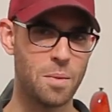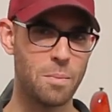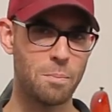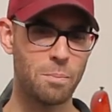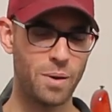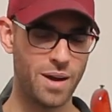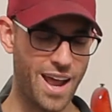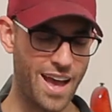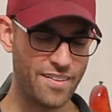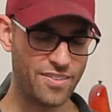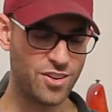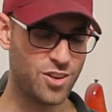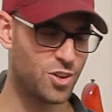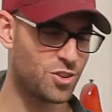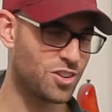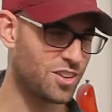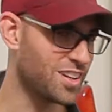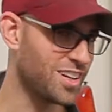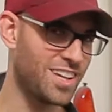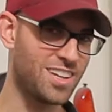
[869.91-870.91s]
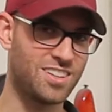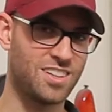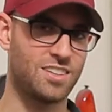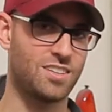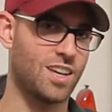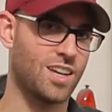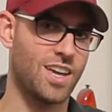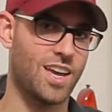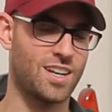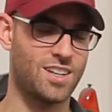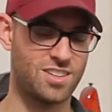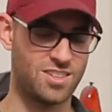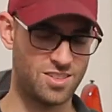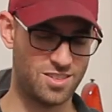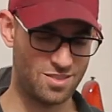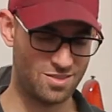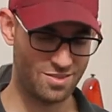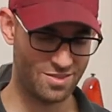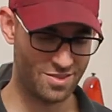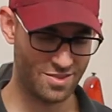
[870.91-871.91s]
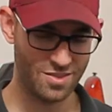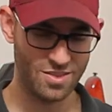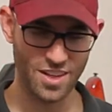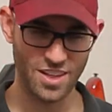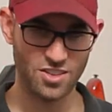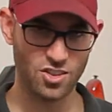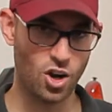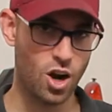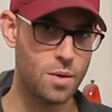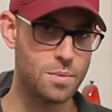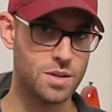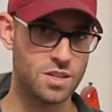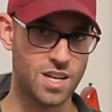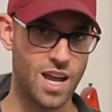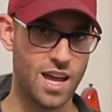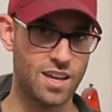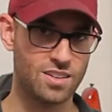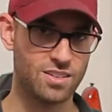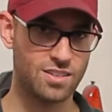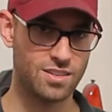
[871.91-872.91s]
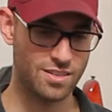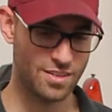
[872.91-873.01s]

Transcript: But after using the Nisis, like it's garbage, guys.